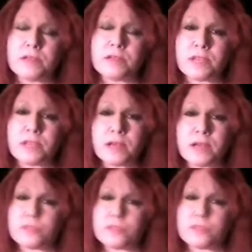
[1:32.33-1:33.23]
don't think
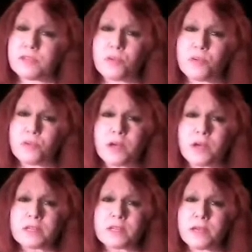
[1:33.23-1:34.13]
I was ever
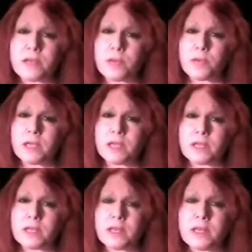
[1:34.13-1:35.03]
wired that
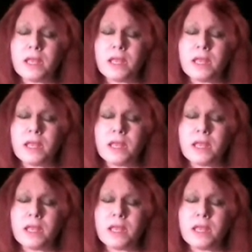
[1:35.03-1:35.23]
way, and